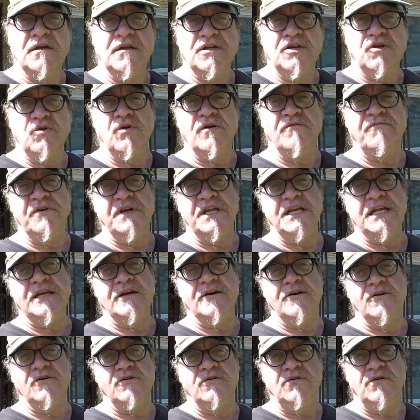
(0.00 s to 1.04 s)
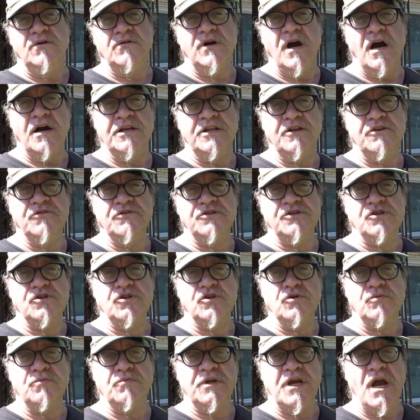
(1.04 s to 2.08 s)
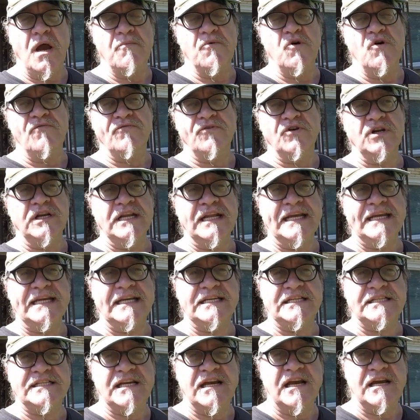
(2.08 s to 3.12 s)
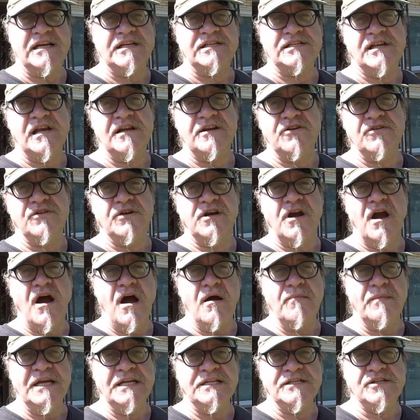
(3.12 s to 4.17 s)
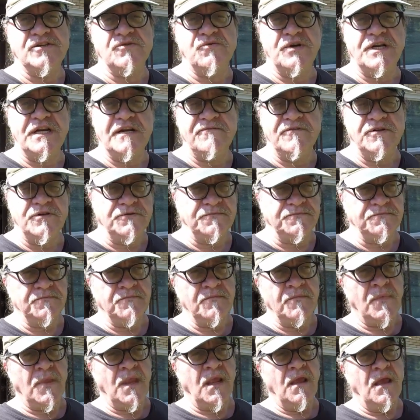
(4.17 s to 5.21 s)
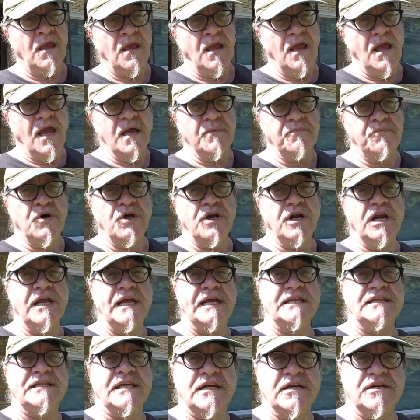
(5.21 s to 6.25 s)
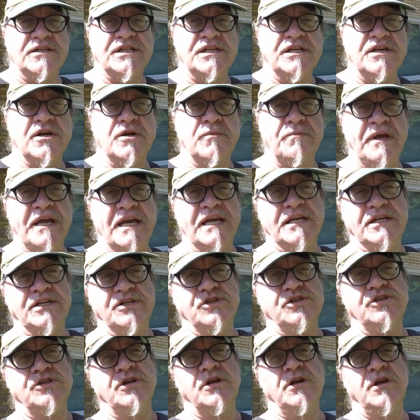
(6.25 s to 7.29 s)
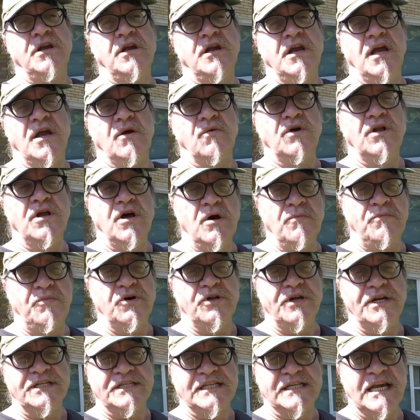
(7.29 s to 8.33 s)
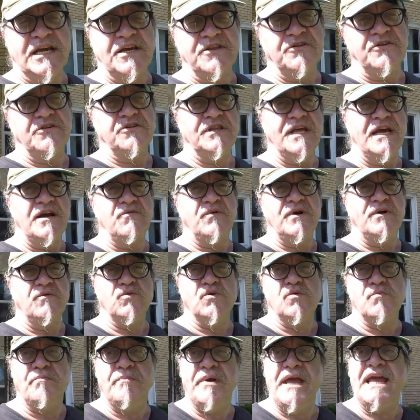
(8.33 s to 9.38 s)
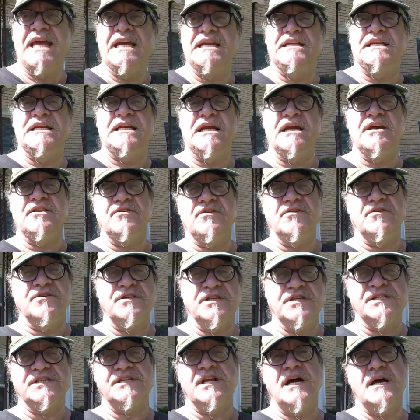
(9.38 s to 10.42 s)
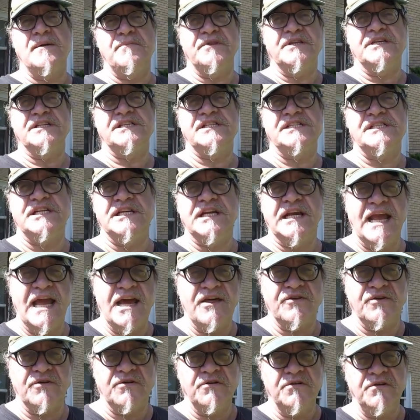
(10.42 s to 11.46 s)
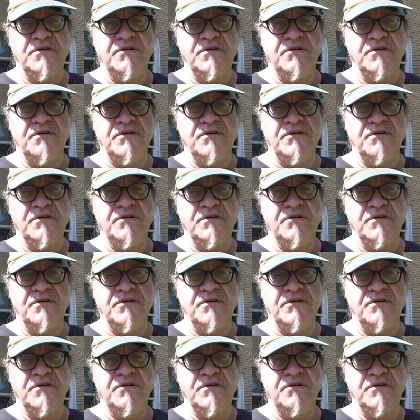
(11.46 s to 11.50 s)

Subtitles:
Do a video on YouTube, come over, link it to us under the comments or whatever, and put a link there to your page. And we'll all put it together, and that way we'll band together to stop this together.